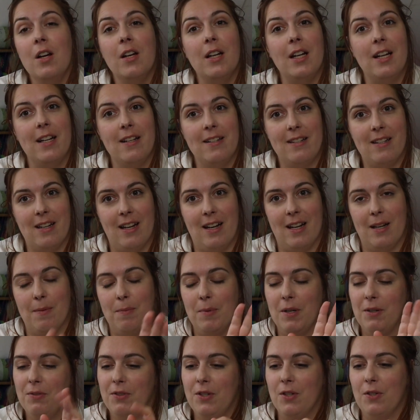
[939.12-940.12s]
in
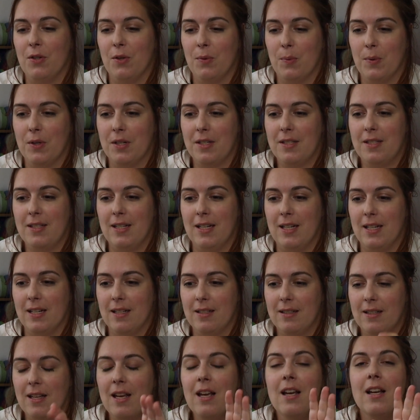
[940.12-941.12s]
time if you don't want to see
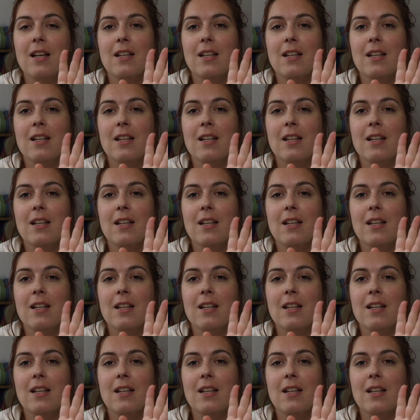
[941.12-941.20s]
it.